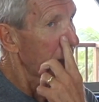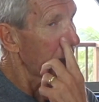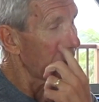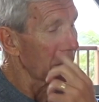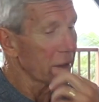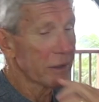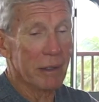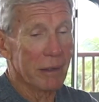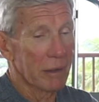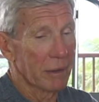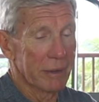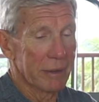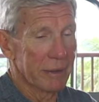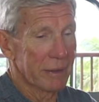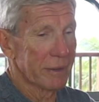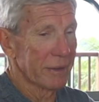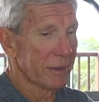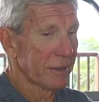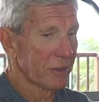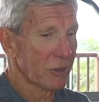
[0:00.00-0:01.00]

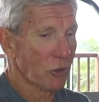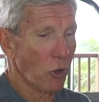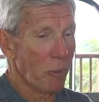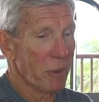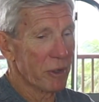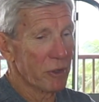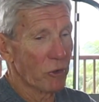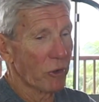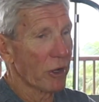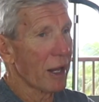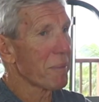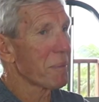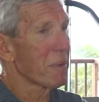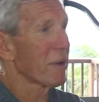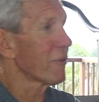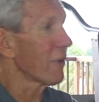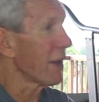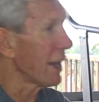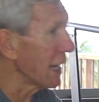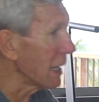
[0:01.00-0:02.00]
It's Comrades not
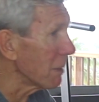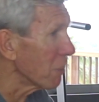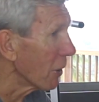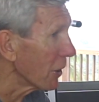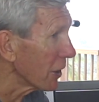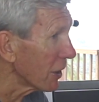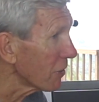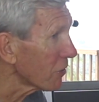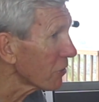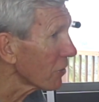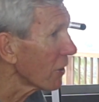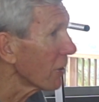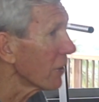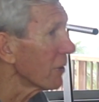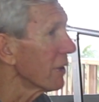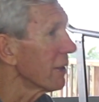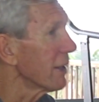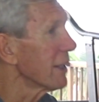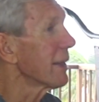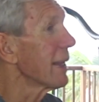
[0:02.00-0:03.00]
happening for anybody.
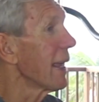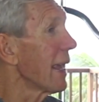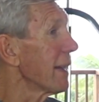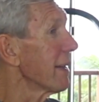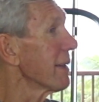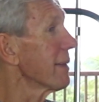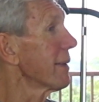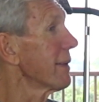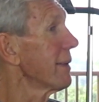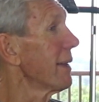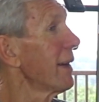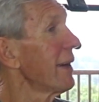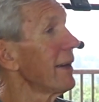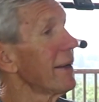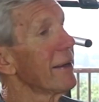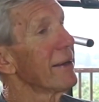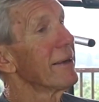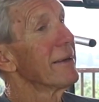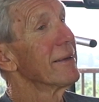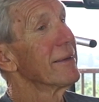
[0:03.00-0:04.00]
So at the end of the
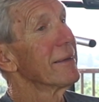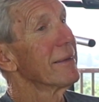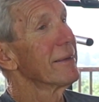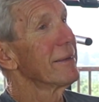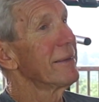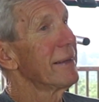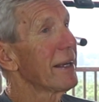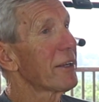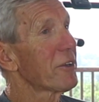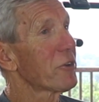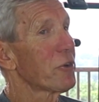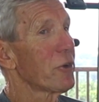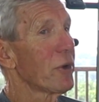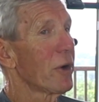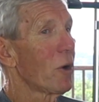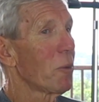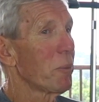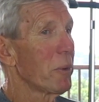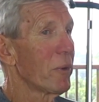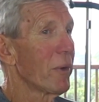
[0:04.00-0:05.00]
day, next
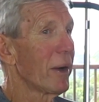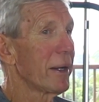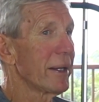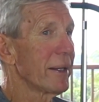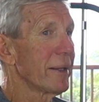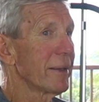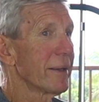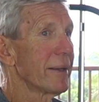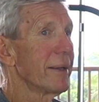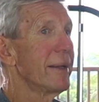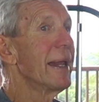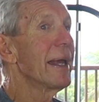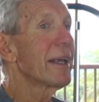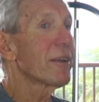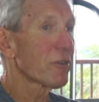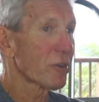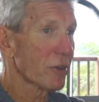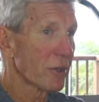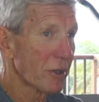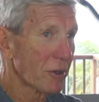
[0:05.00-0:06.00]
year I'll be running the
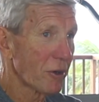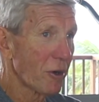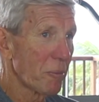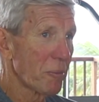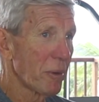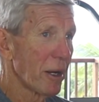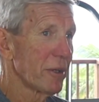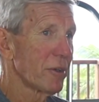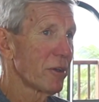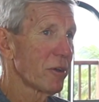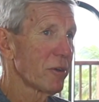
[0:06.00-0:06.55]
next Comrades.